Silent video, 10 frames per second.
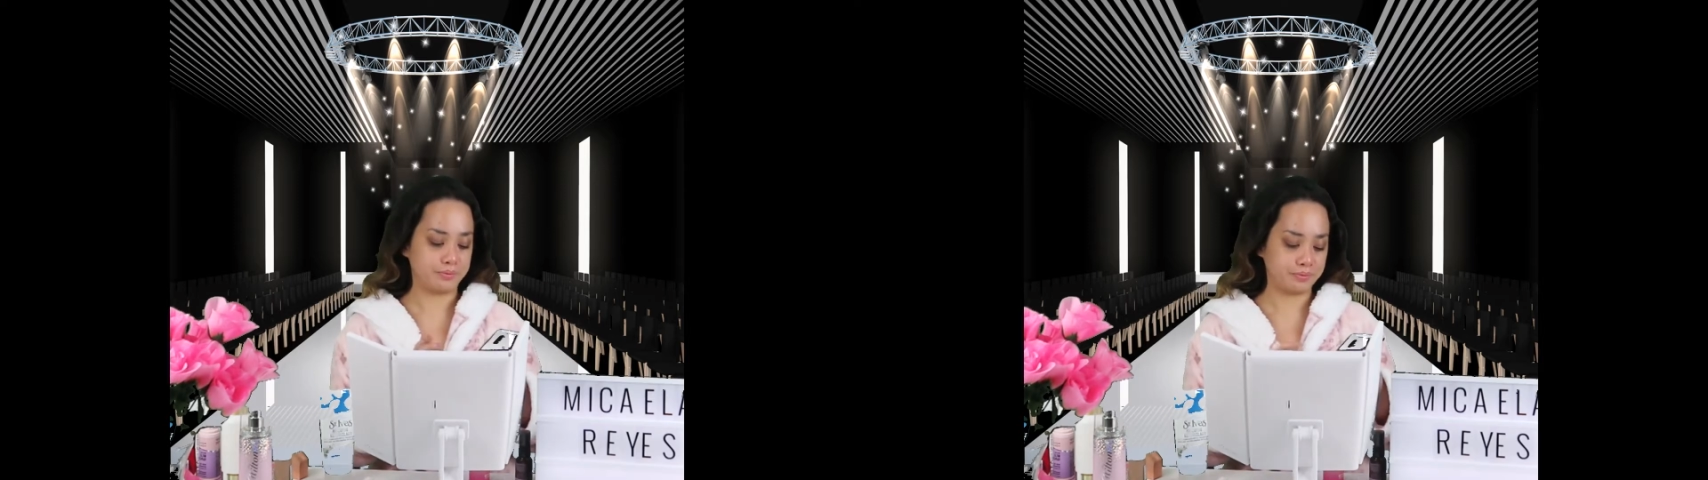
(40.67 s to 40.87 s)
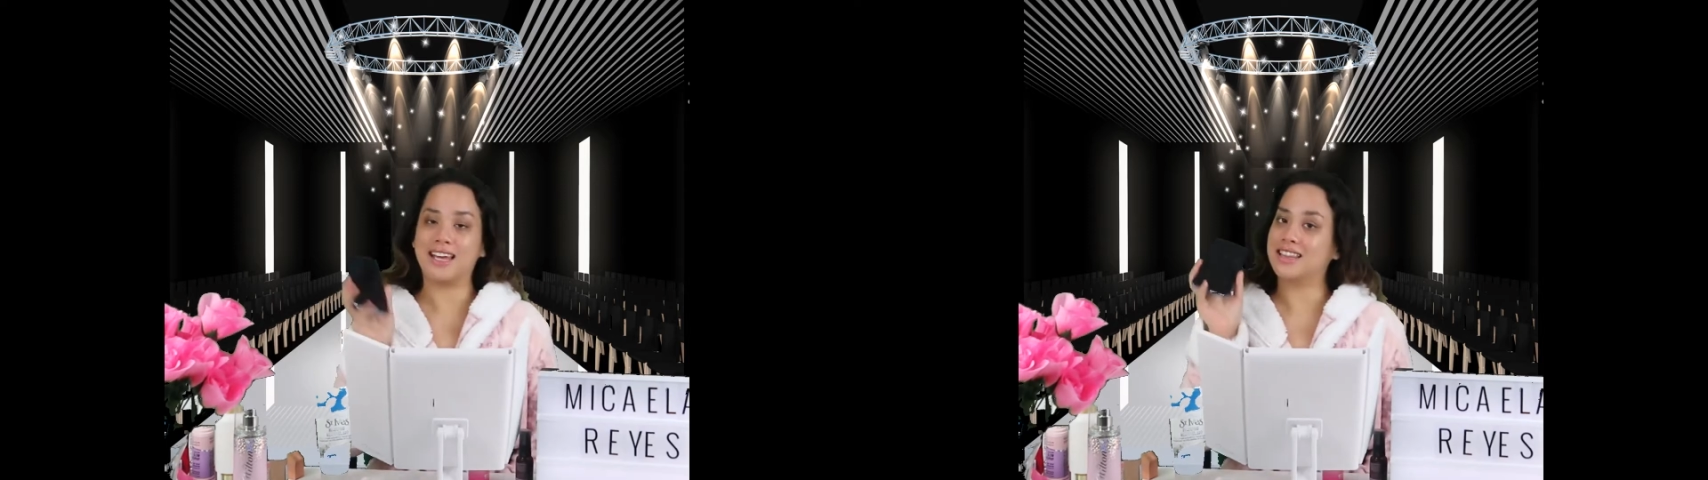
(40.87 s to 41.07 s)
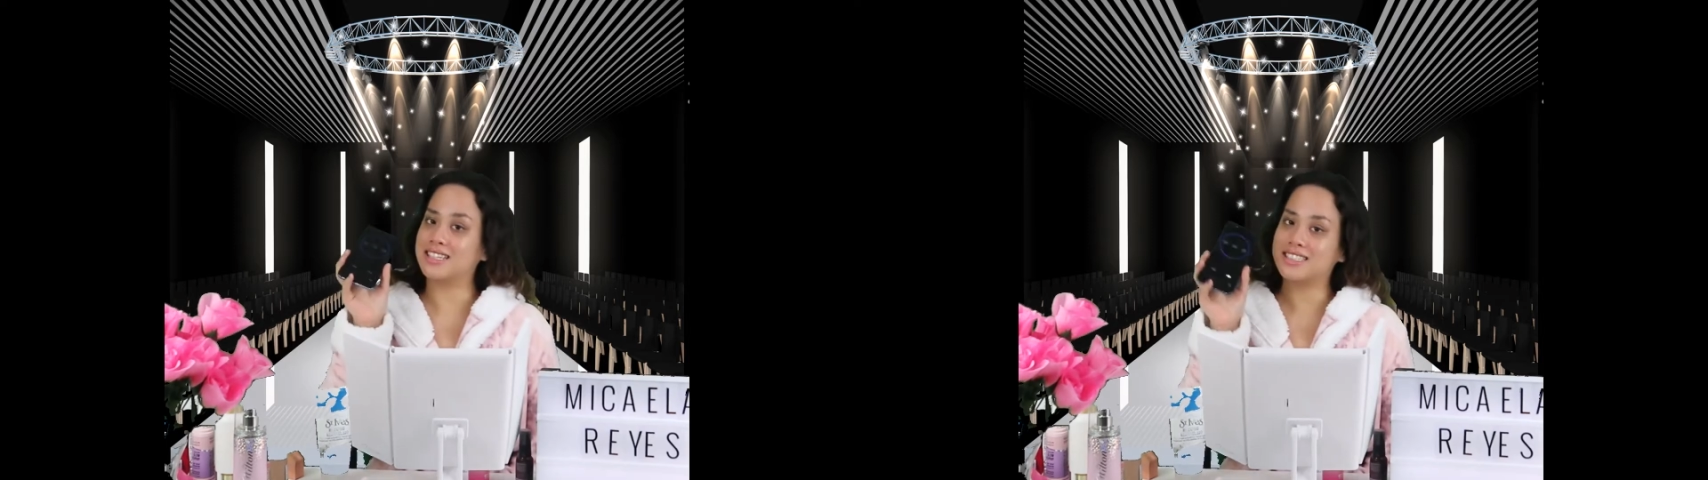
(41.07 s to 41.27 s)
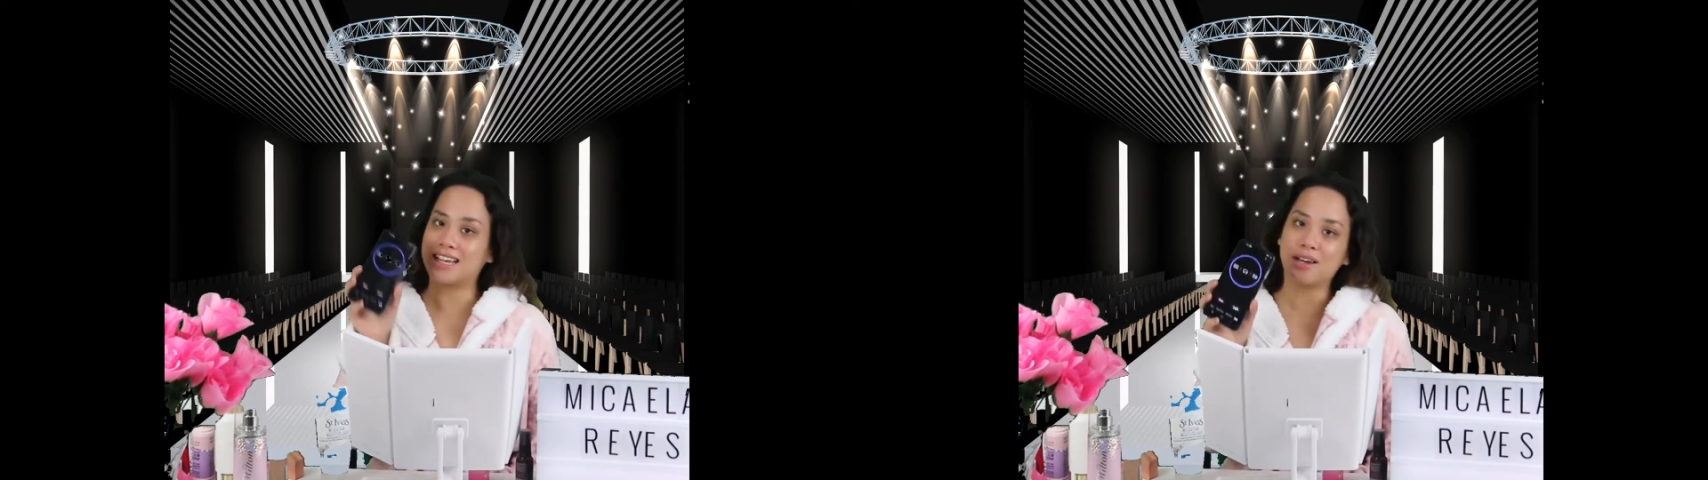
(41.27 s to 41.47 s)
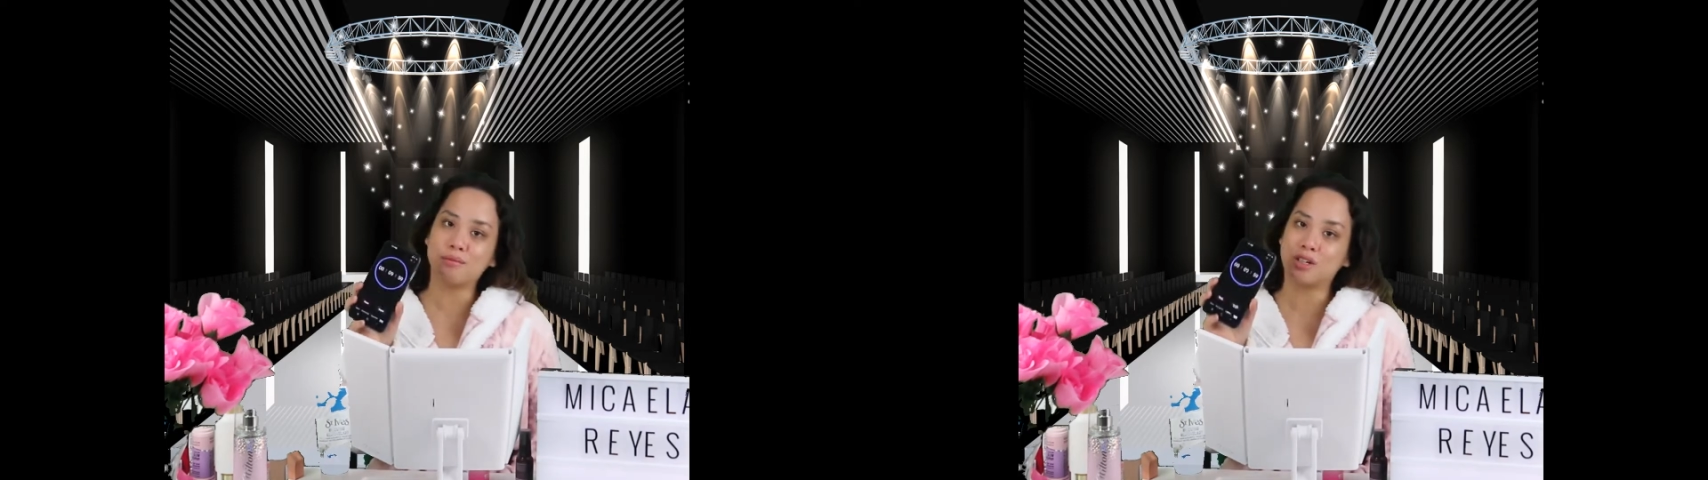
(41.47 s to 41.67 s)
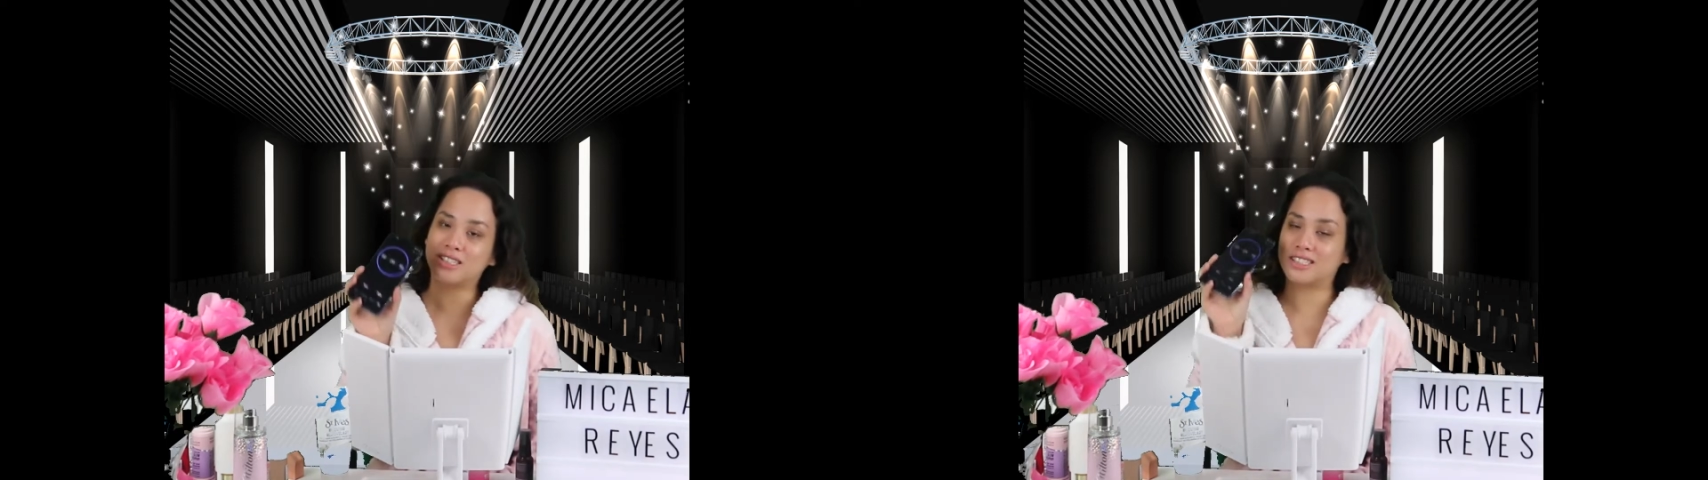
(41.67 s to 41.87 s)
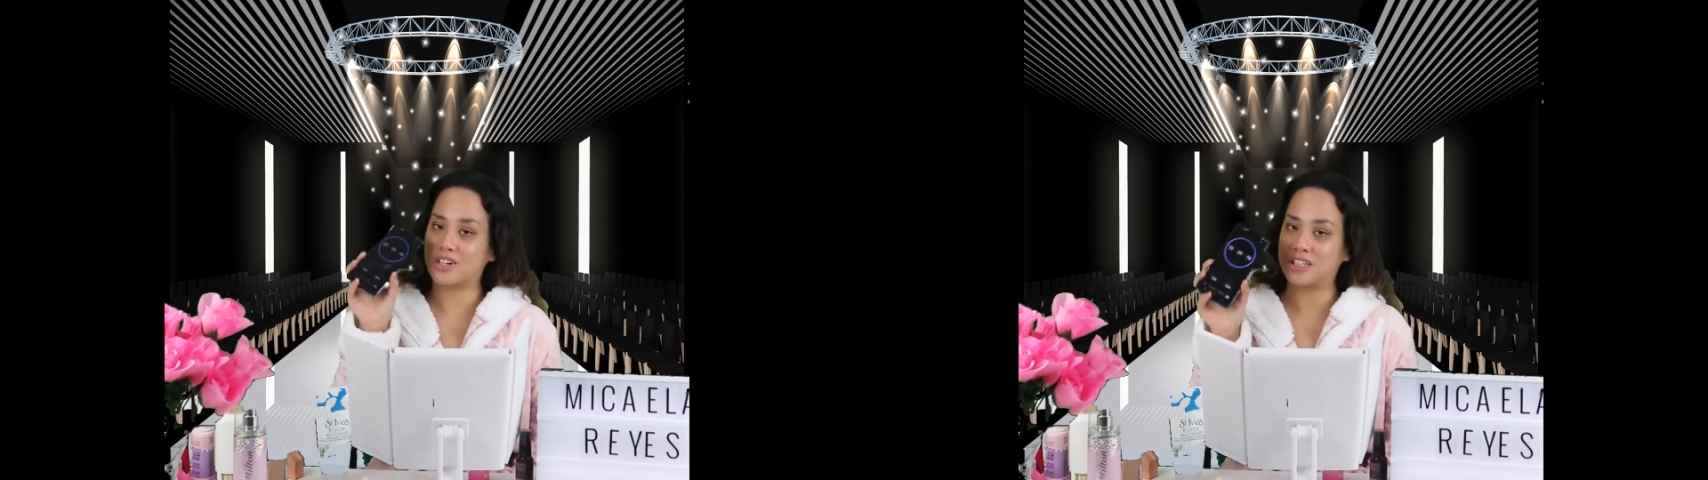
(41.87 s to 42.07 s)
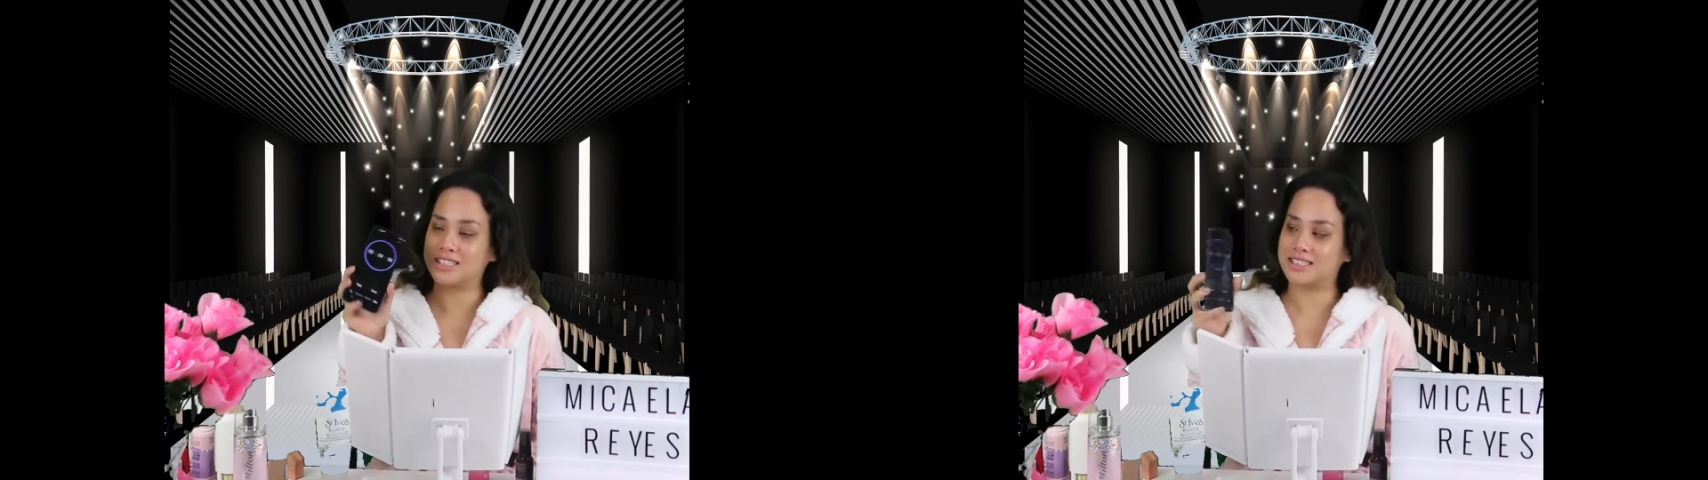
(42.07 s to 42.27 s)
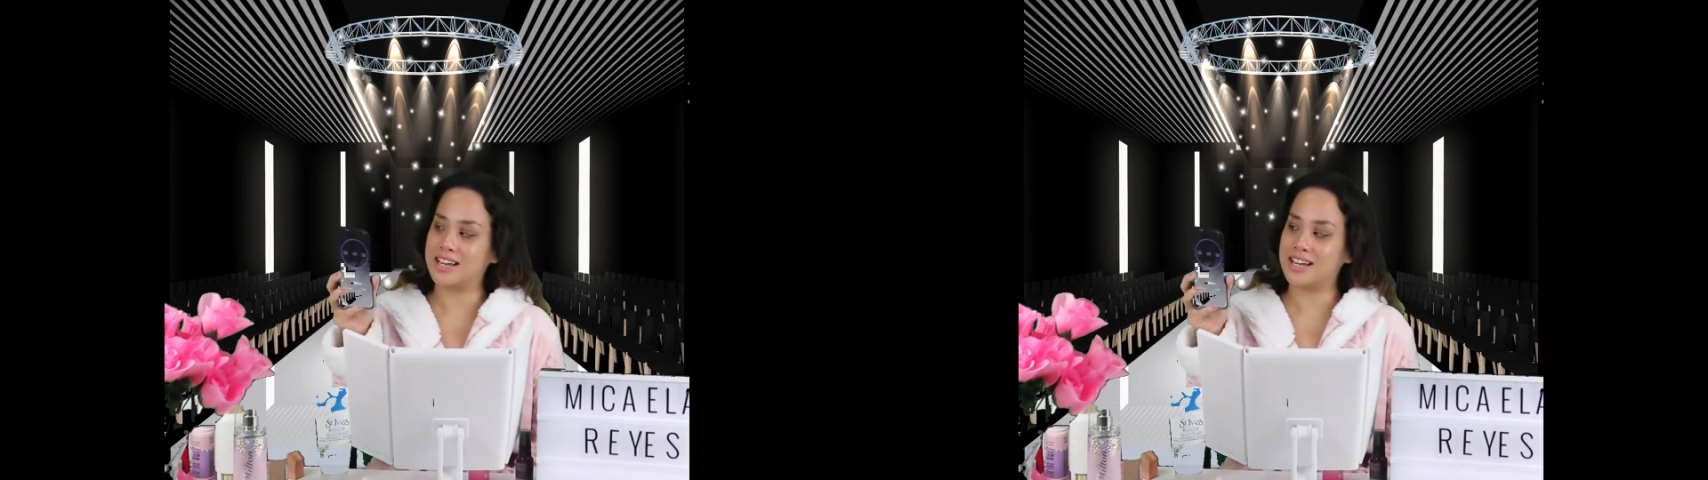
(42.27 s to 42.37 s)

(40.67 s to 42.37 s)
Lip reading: And the timer starts